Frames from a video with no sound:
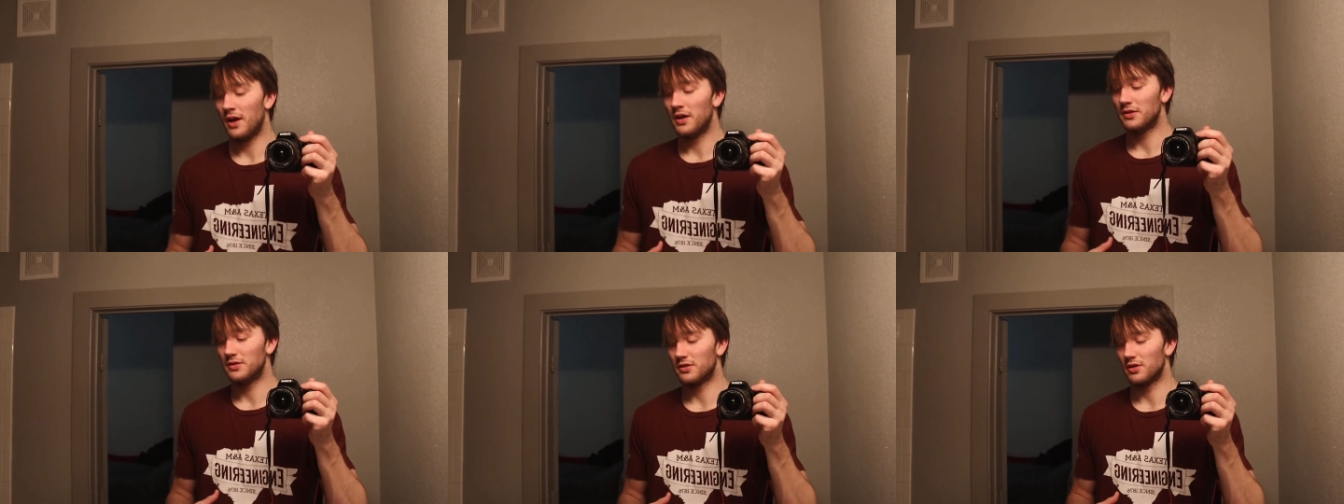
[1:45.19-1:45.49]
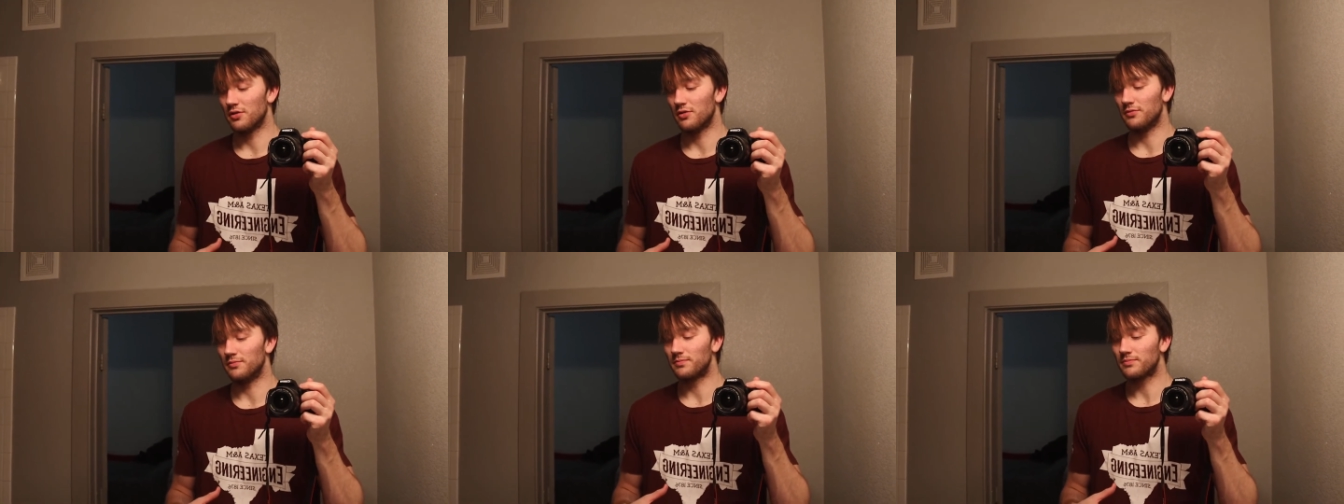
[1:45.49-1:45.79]

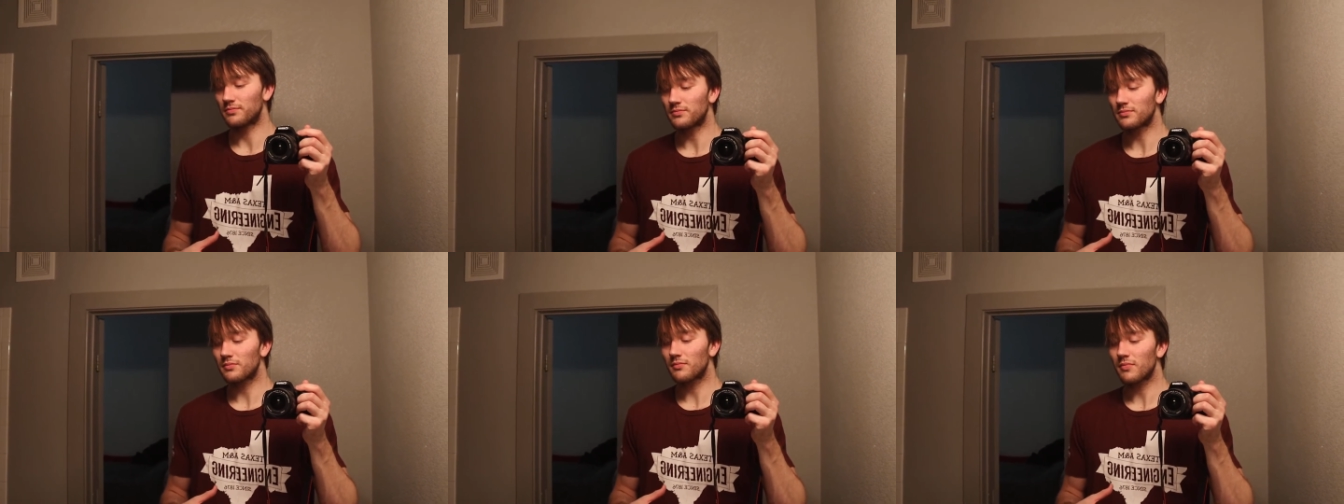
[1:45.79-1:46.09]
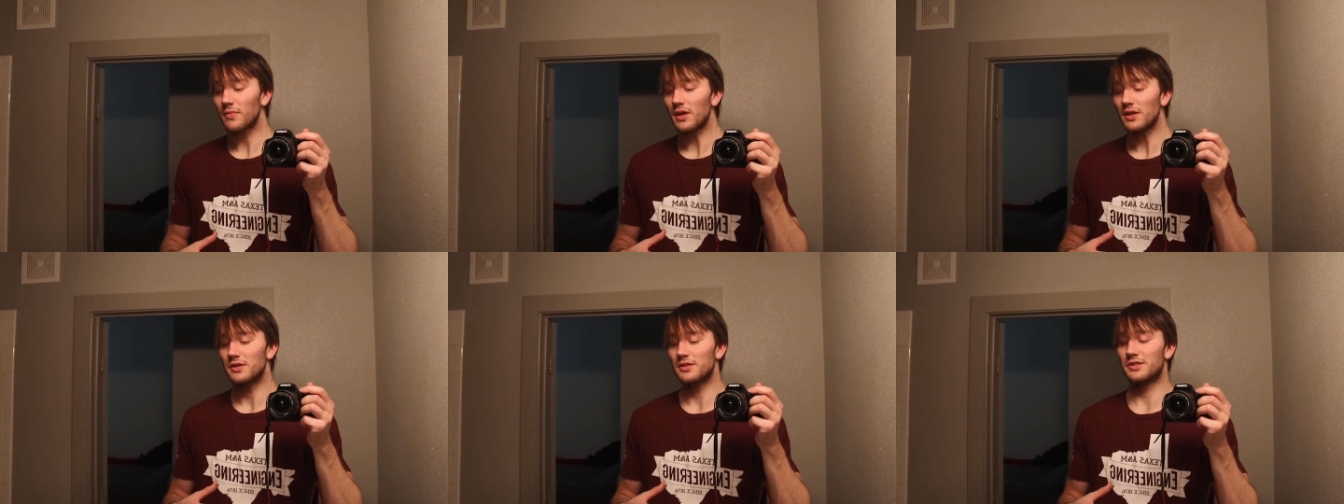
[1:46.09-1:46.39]
So
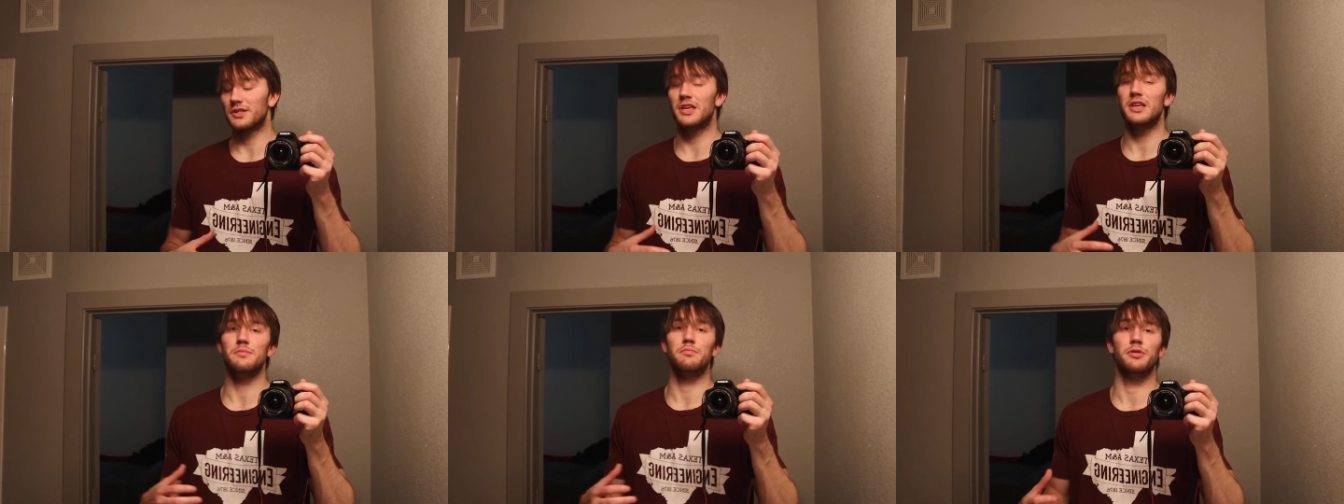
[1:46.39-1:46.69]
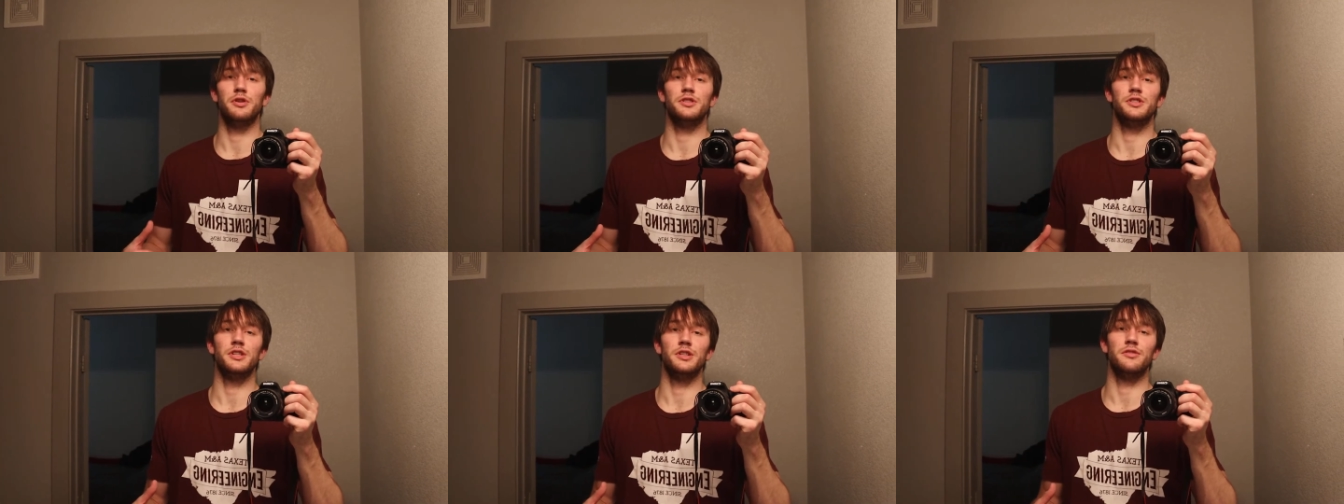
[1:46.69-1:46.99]
just keep
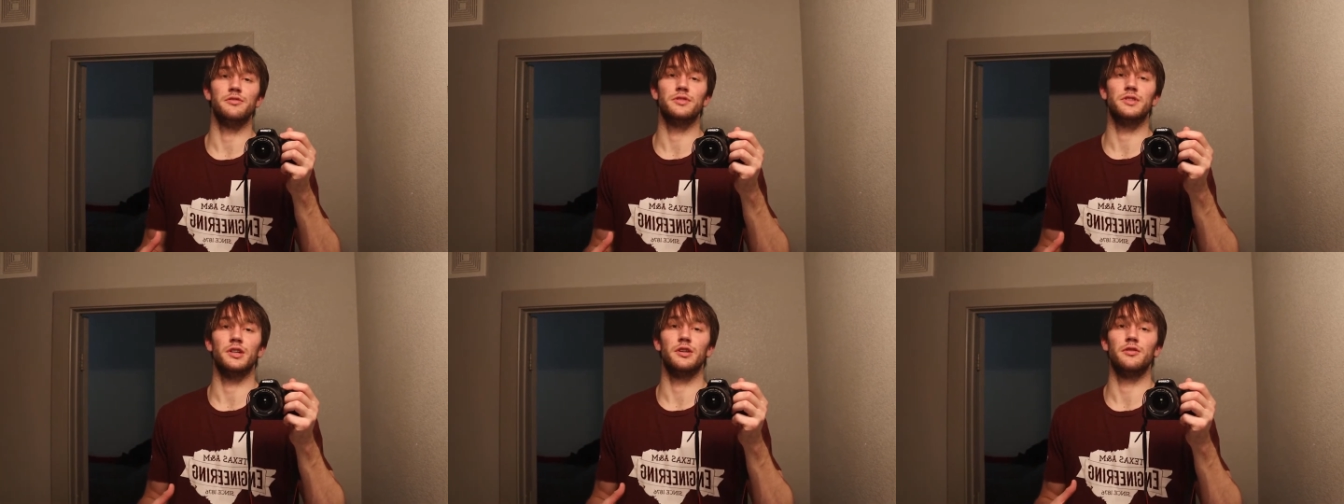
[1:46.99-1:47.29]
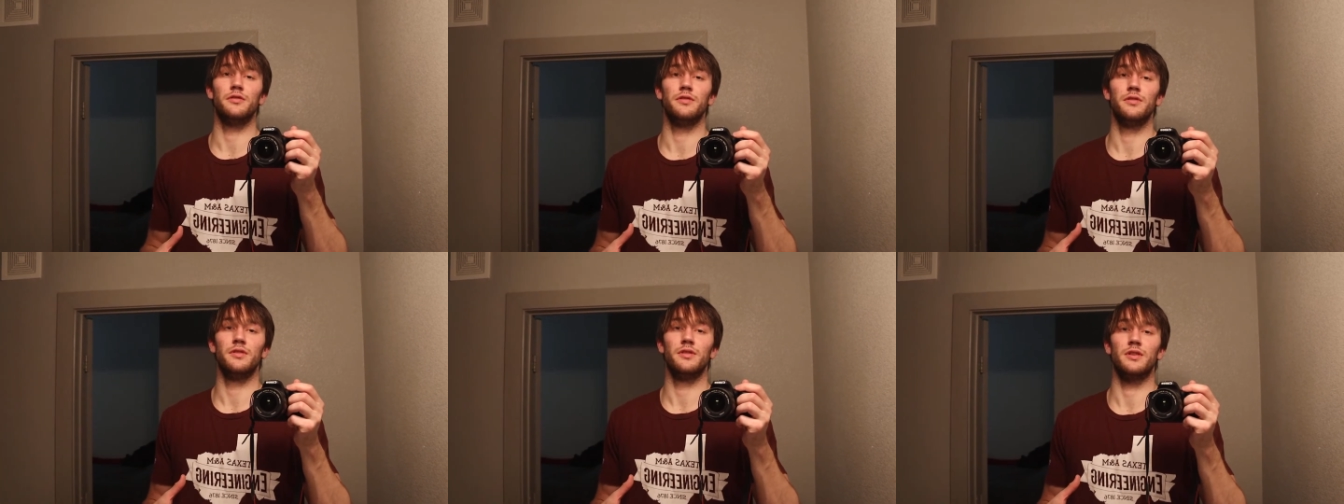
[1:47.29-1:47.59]
pushing
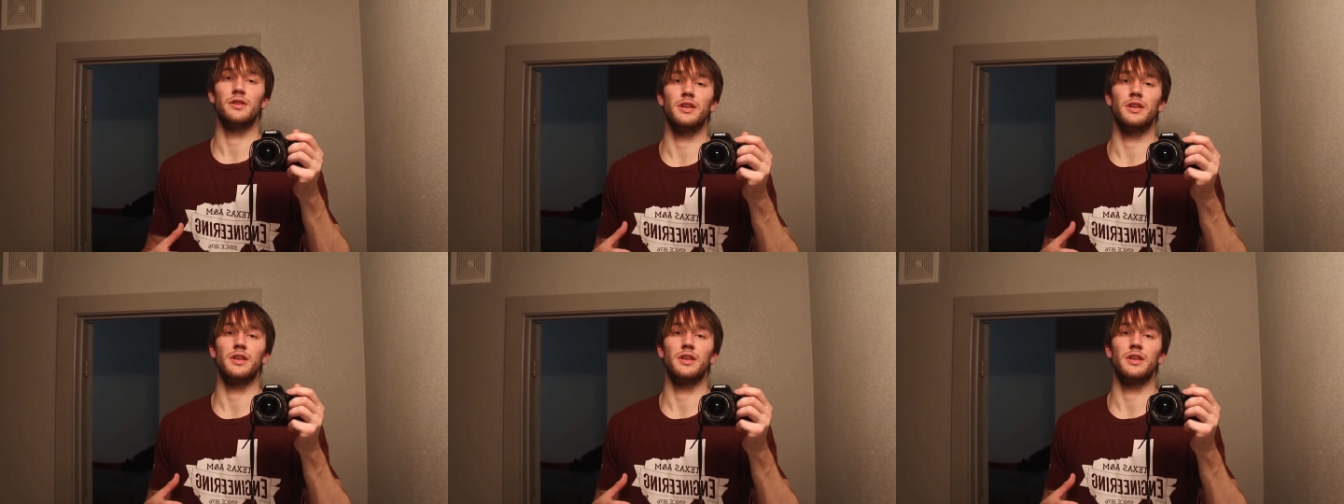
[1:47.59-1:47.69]
yourself,